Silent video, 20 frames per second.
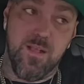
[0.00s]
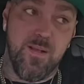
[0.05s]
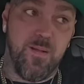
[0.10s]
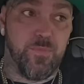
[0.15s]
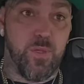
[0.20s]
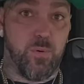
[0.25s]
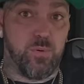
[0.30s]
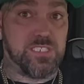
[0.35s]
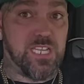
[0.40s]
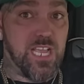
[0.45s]

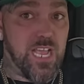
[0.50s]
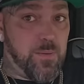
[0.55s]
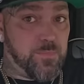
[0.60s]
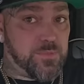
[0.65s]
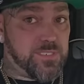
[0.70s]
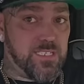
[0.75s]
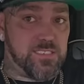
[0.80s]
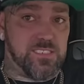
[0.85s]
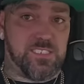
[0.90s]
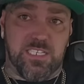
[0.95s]
There were times
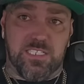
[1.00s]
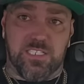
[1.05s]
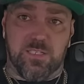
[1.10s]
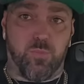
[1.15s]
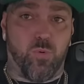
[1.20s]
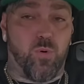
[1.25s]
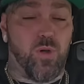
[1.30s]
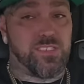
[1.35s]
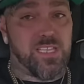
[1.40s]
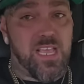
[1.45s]
I seen the
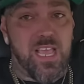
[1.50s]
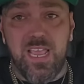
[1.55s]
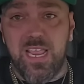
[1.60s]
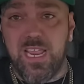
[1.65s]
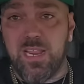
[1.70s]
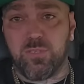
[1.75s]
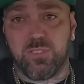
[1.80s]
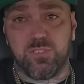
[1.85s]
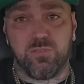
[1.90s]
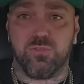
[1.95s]
boys,
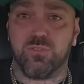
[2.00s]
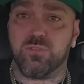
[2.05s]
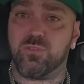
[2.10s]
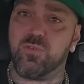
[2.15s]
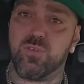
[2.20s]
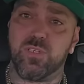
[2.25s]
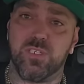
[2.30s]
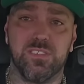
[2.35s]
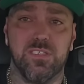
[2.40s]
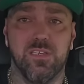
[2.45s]
hey, what you
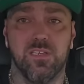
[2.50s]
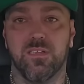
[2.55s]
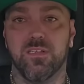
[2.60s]
doing?